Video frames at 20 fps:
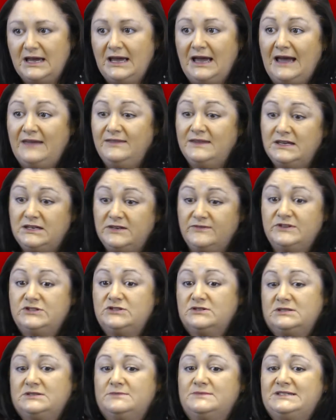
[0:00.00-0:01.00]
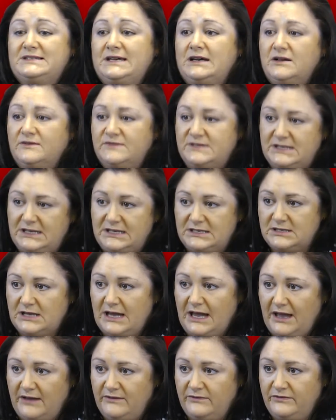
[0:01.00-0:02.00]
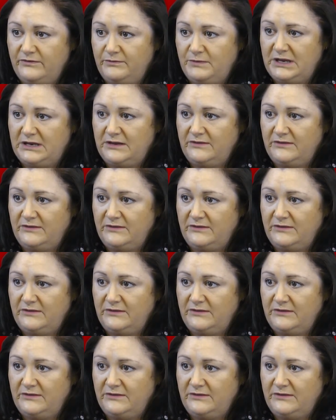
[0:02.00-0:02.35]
and the individuals themselves need to have been